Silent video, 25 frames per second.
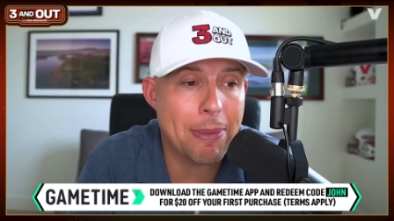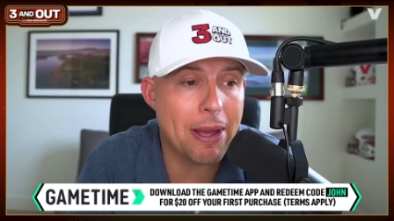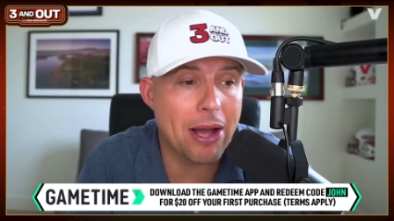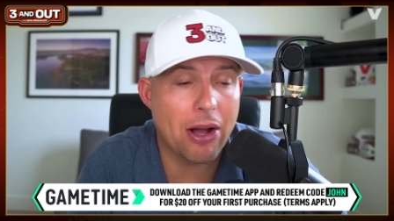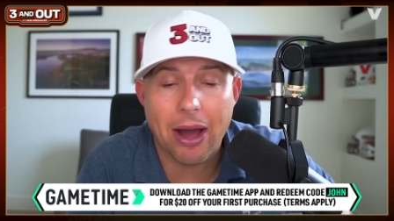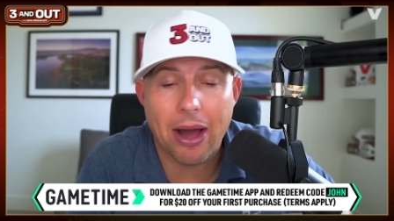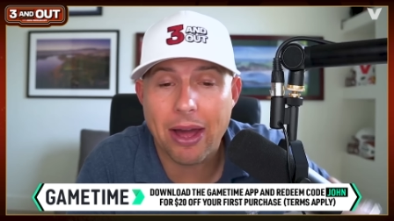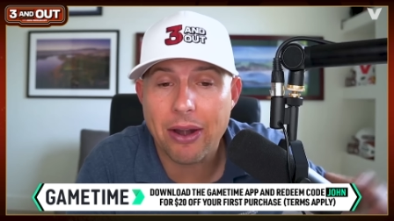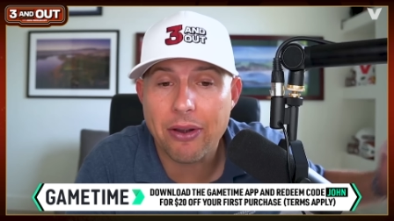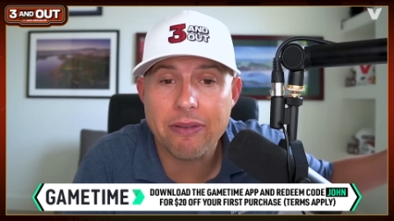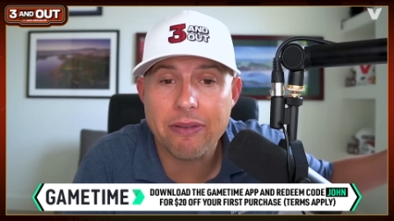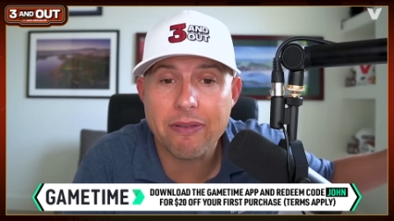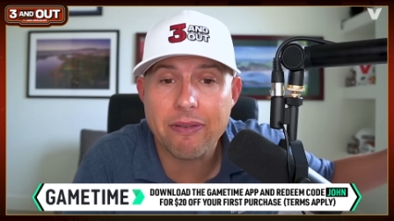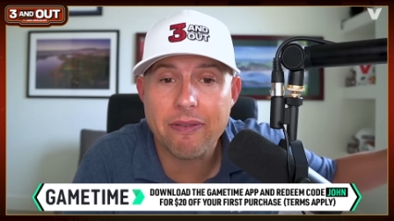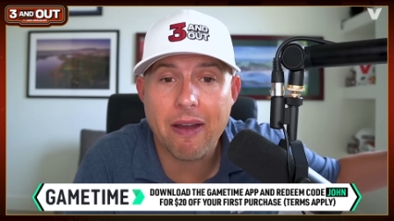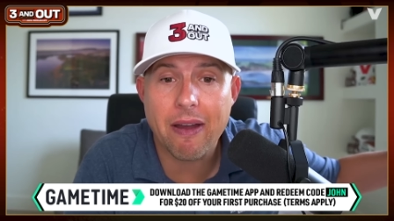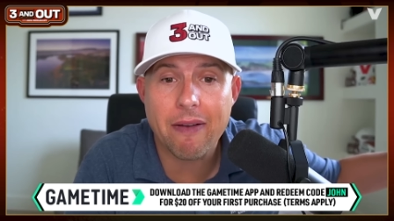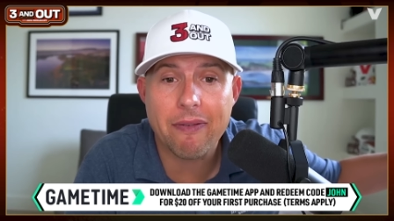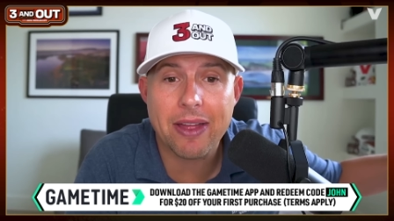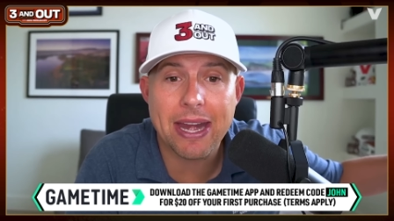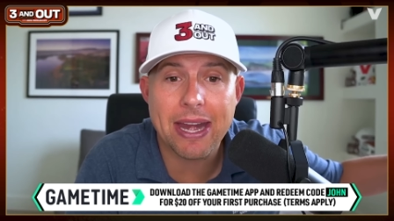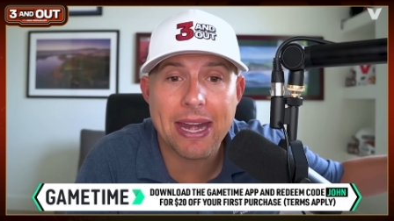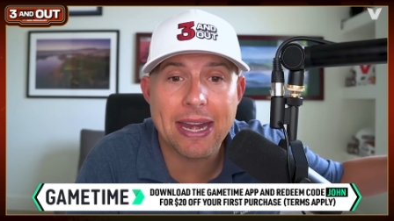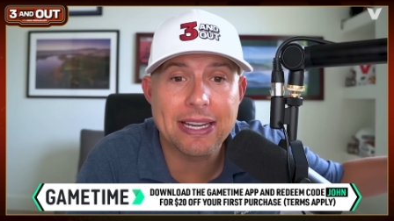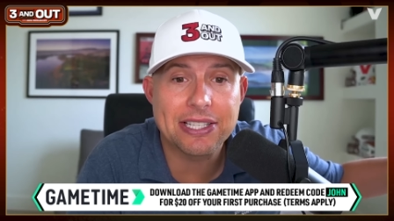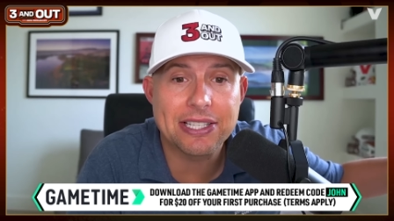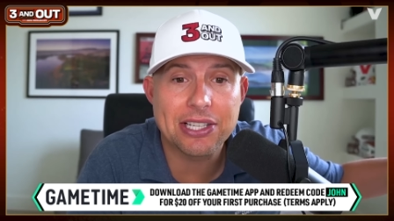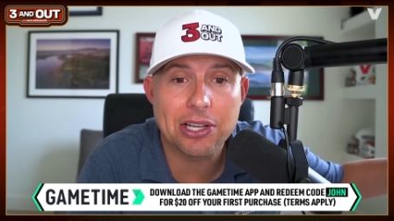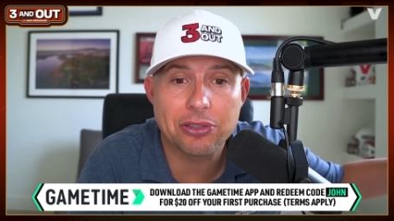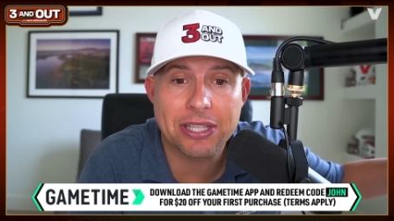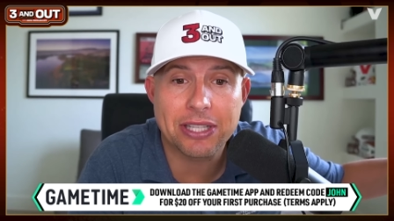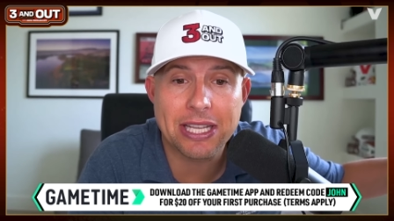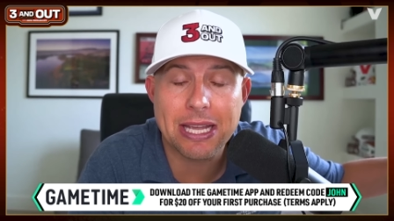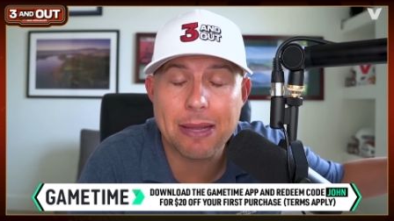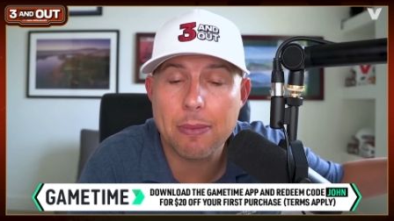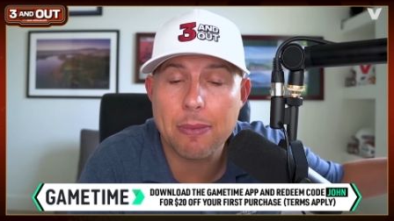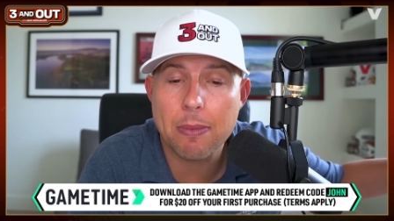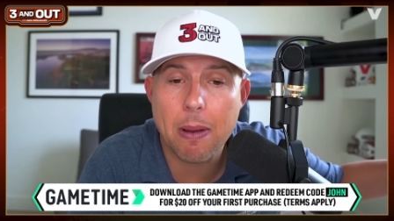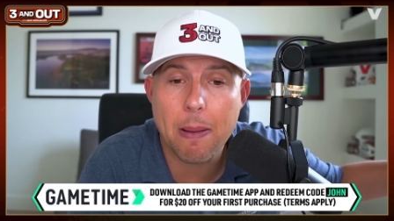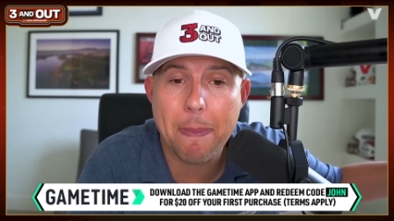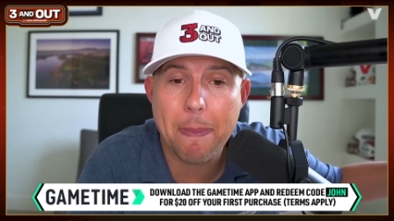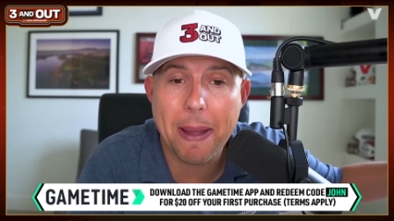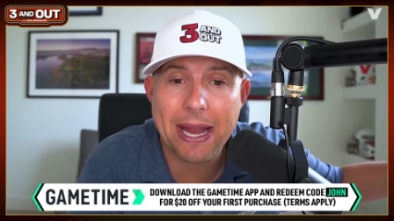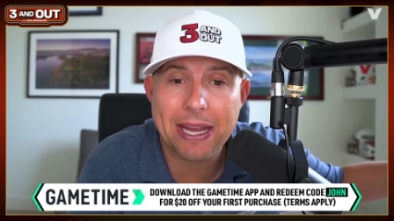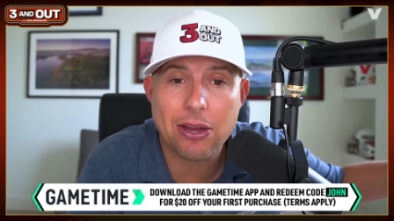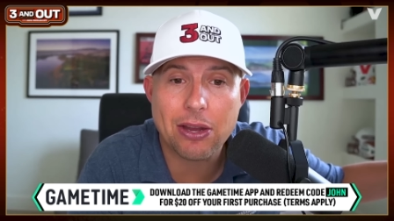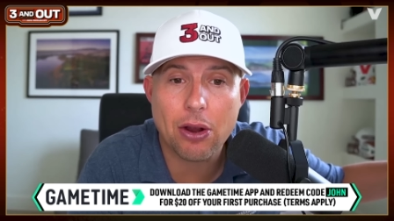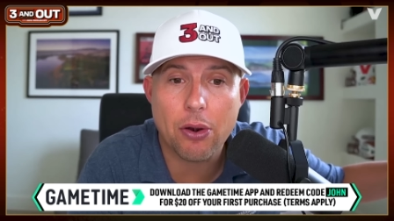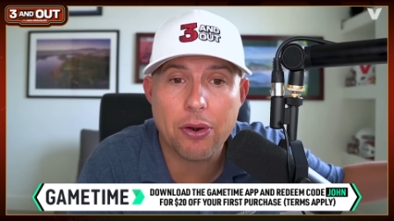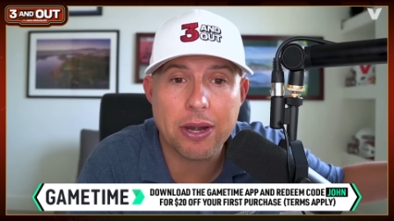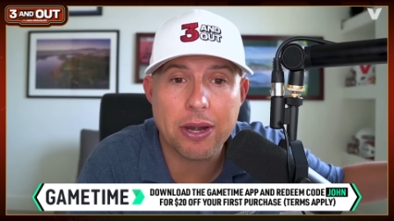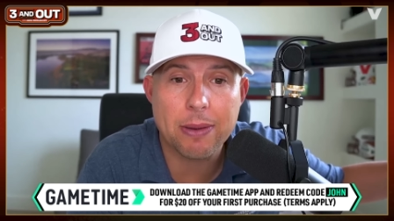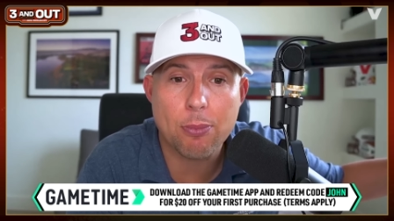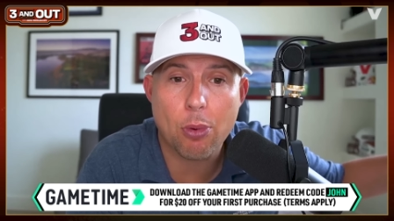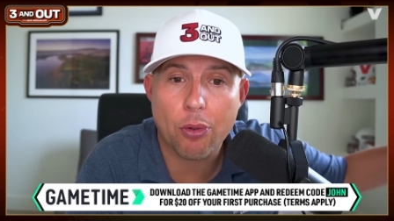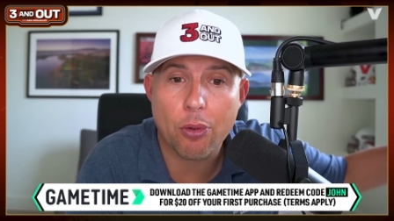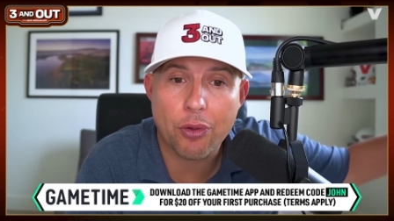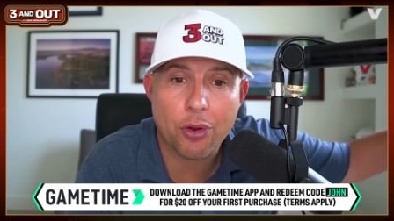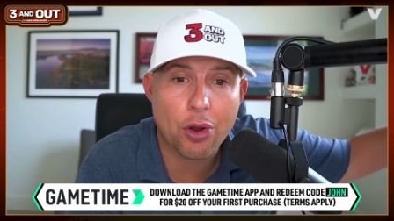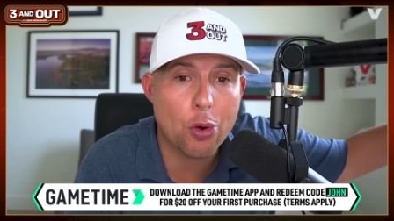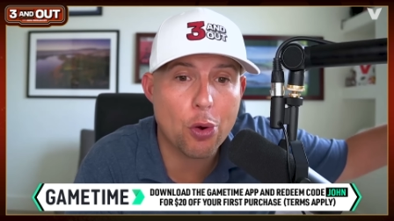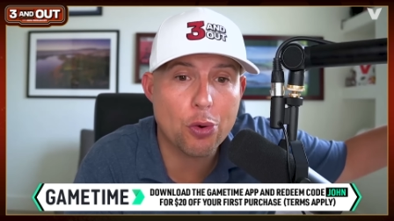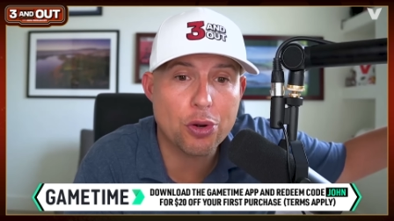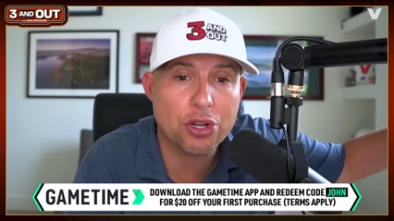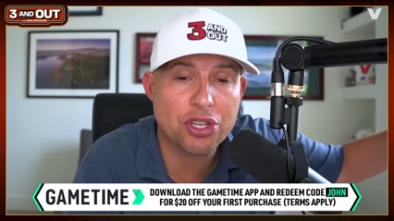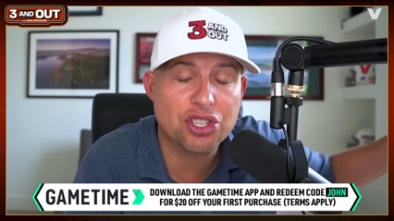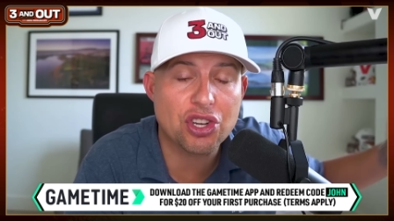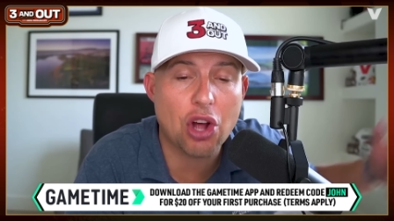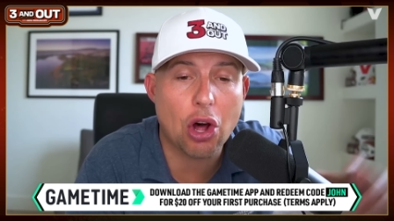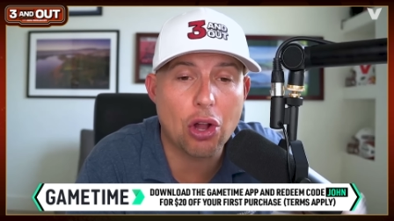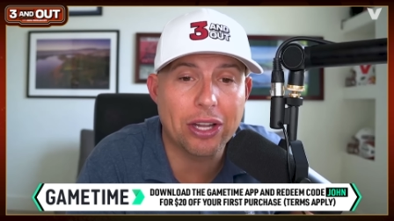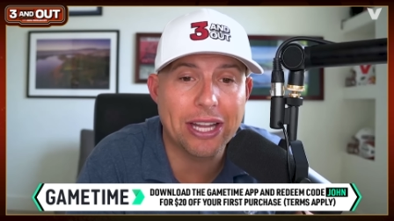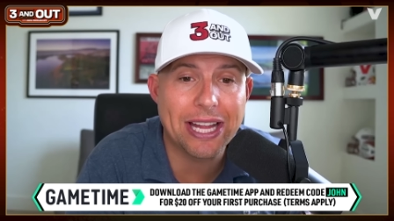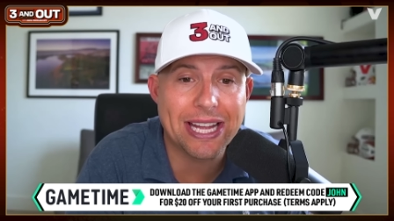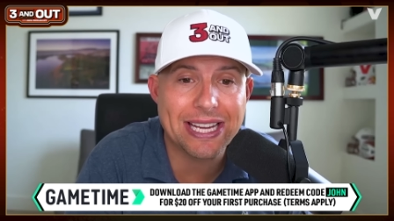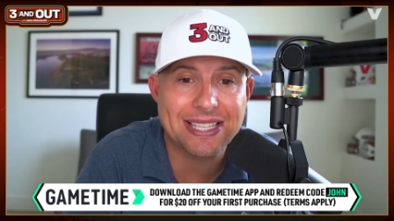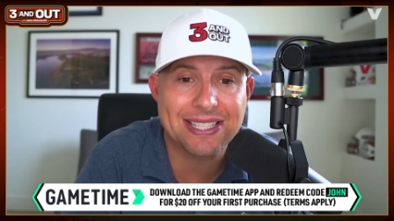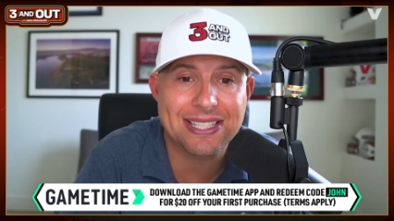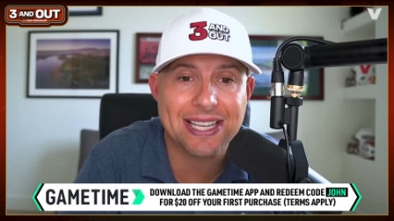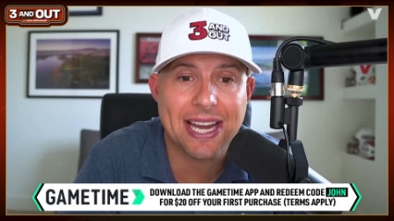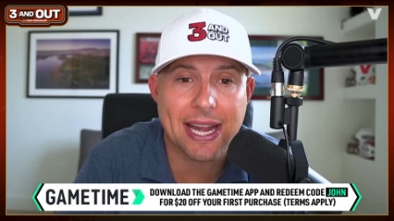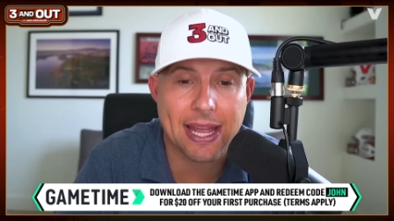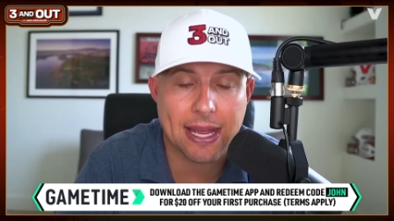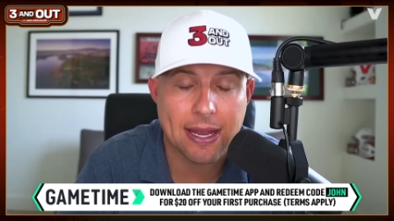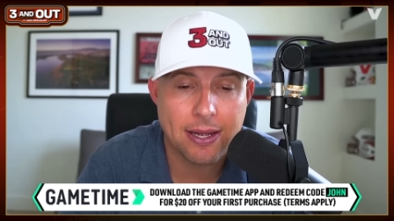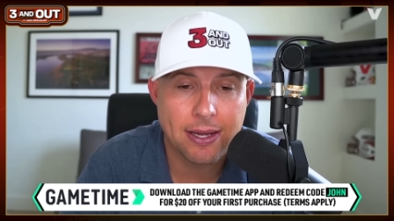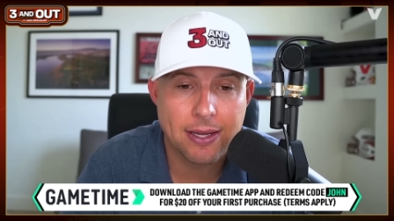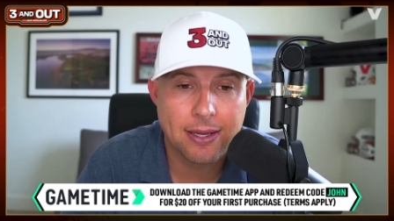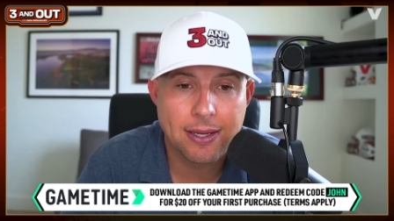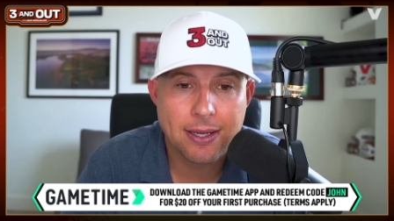Hell, I don't even have an NHL team in my backyard anymore. They're going to Salt Lake City.